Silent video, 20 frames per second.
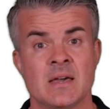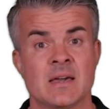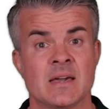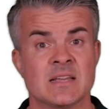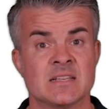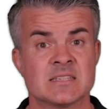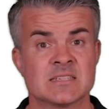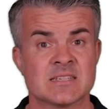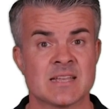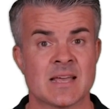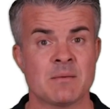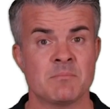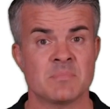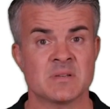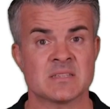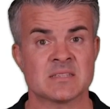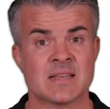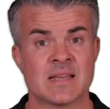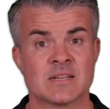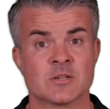is
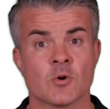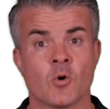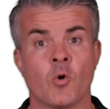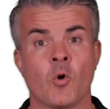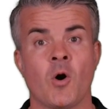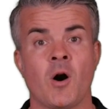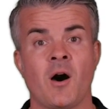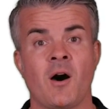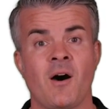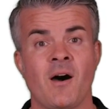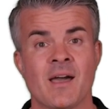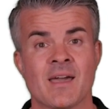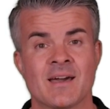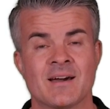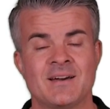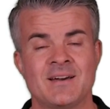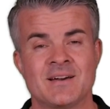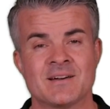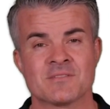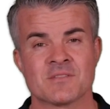10% or higher
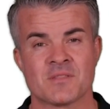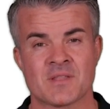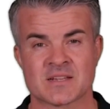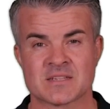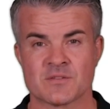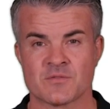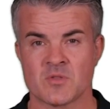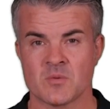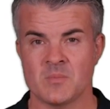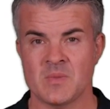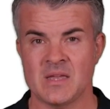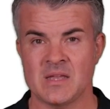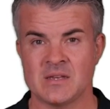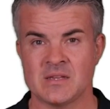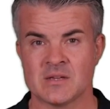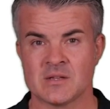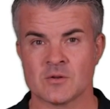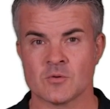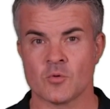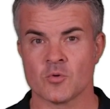than that of the
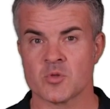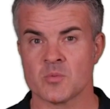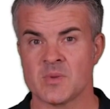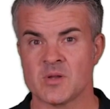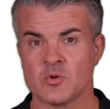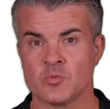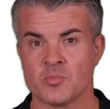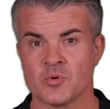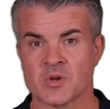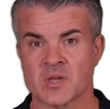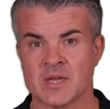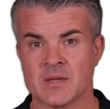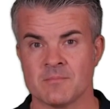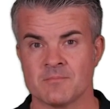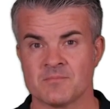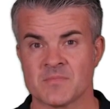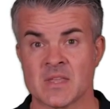median or the middle bookie.